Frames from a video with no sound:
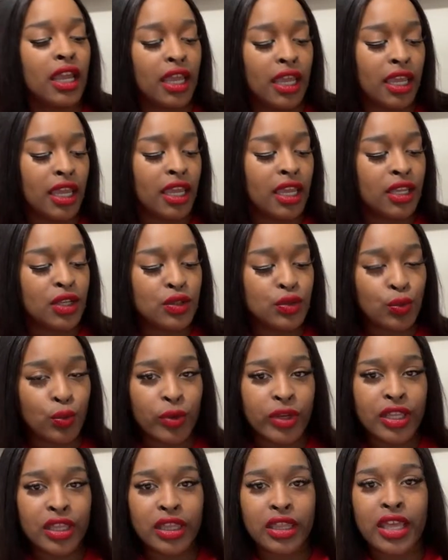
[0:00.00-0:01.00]
And
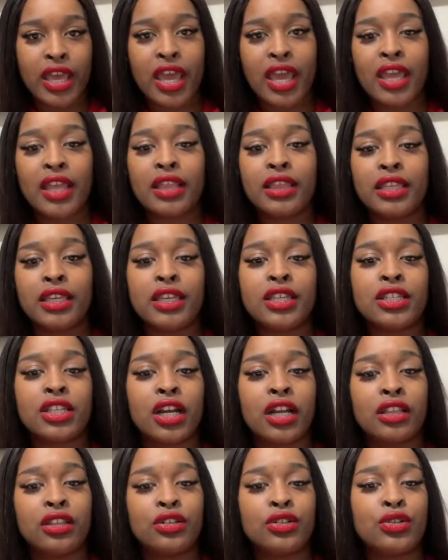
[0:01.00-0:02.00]
with that, these
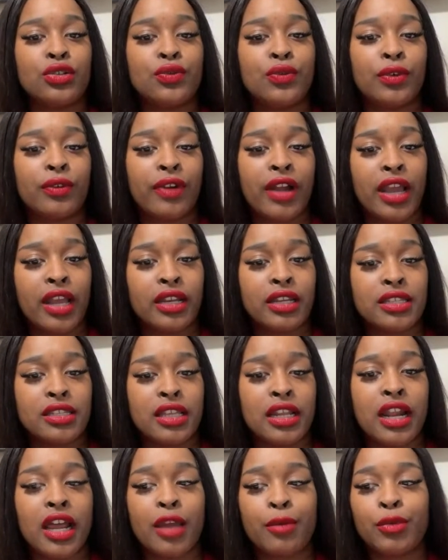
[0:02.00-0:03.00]
are the two varieties
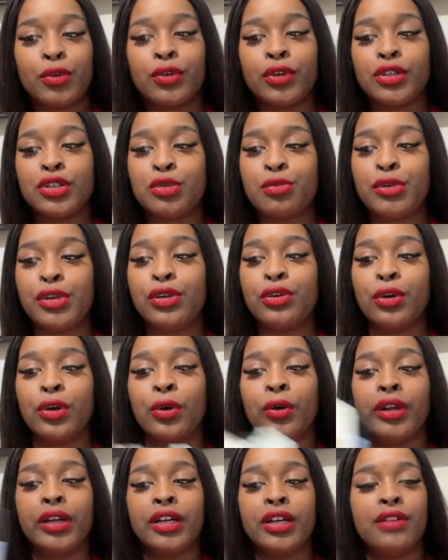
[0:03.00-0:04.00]
that I'm going to be
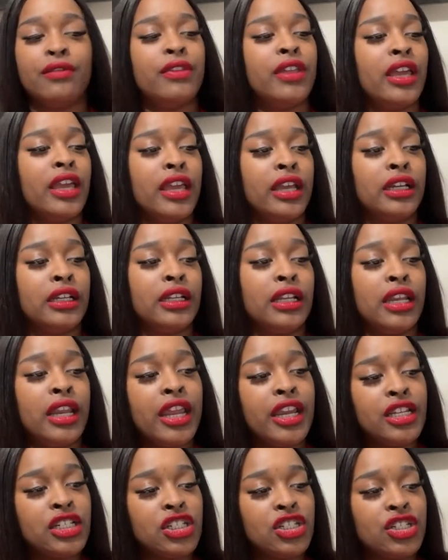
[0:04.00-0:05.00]
growing of the
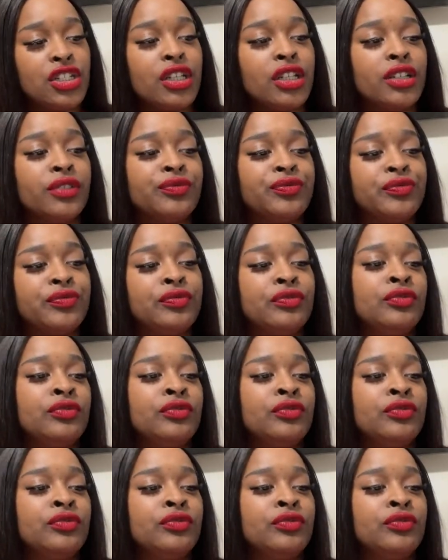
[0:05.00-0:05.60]
echinacea.